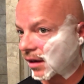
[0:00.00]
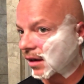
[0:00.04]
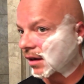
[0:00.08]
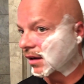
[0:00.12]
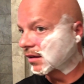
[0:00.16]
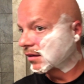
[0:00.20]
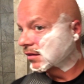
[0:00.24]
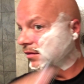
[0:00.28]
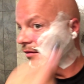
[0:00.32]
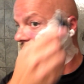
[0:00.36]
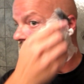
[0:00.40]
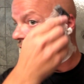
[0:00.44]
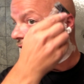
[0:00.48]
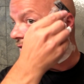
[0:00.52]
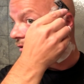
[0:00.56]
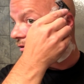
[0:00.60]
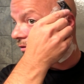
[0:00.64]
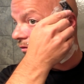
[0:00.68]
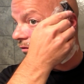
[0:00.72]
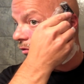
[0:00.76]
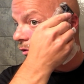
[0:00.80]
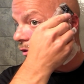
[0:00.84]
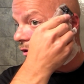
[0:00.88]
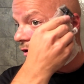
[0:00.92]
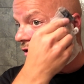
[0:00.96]
uh,
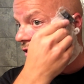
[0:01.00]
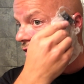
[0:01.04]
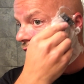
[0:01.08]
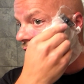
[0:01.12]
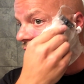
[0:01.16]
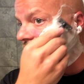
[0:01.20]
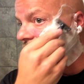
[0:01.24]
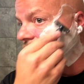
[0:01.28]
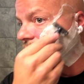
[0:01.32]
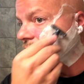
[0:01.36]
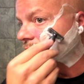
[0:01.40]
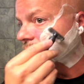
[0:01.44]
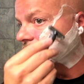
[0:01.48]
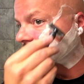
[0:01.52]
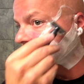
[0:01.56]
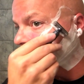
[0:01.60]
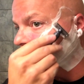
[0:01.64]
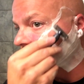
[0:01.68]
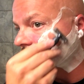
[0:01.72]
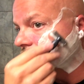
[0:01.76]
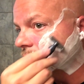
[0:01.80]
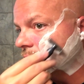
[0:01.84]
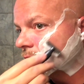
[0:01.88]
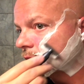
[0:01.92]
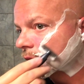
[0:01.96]
fortunately, it was
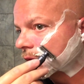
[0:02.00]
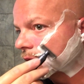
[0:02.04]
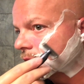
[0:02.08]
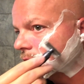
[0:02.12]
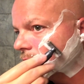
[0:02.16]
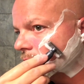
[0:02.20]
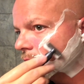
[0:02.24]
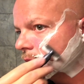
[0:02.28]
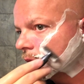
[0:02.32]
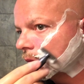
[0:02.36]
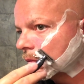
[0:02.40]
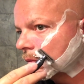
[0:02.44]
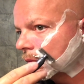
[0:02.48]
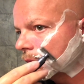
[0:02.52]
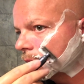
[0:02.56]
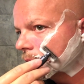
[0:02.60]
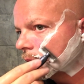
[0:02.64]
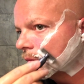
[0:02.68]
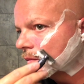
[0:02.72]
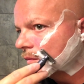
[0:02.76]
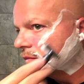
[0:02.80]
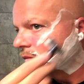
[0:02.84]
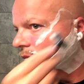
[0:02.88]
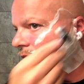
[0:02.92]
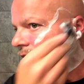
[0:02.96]

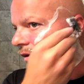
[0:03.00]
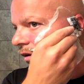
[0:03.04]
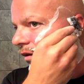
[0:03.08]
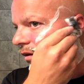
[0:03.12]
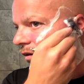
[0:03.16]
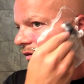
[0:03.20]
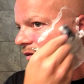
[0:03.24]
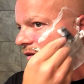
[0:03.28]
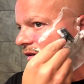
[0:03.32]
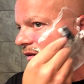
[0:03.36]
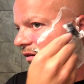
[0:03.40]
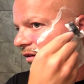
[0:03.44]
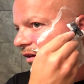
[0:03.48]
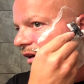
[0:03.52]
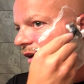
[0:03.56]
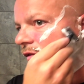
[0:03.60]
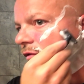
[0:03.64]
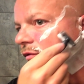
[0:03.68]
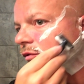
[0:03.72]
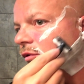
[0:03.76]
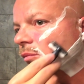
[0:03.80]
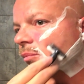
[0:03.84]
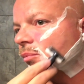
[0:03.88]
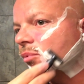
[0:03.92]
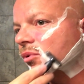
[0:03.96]
a
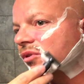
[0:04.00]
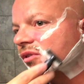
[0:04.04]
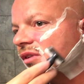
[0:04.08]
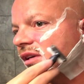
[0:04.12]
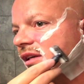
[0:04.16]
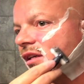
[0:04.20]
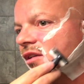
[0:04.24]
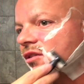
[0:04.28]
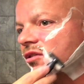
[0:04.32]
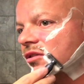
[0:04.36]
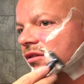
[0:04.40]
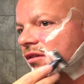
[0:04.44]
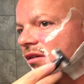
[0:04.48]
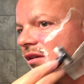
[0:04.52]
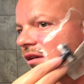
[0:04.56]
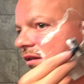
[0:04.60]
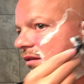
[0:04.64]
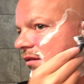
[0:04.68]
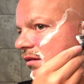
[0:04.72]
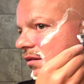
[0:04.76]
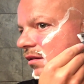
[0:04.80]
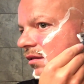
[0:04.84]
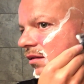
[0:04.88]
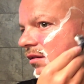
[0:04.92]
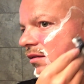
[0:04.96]
successful procedure and
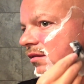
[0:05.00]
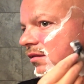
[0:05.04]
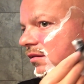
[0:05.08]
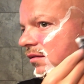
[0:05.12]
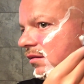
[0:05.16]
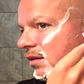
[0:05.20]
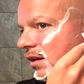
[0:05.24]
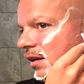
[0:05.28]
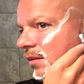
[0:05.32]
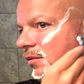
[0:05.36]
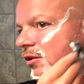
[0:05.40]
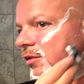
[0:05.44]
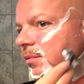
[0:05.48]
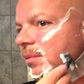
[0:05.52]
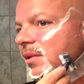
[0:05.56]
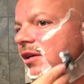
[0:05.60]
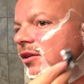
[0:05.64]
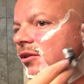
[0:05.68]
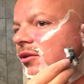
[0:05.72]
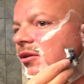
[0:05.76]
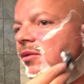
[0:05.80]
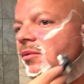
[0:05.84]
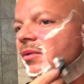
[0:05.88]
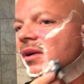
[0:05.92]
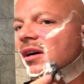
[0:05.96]
it seems to be
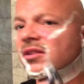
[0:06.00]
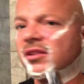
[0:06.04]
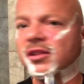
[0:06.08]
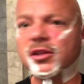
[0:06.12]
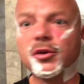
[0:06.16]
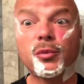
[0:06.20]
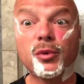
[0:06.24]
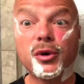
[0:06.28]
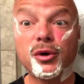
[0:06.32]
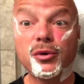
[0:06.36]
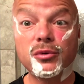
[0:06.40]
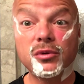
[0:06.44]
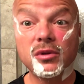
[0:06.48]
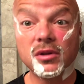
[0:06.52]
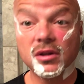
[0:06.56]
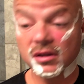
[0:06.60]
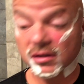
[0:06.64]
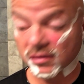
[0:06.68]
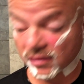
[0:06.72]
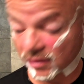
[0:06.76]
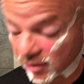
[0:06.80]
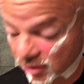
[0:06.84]
doing well. And the wound looks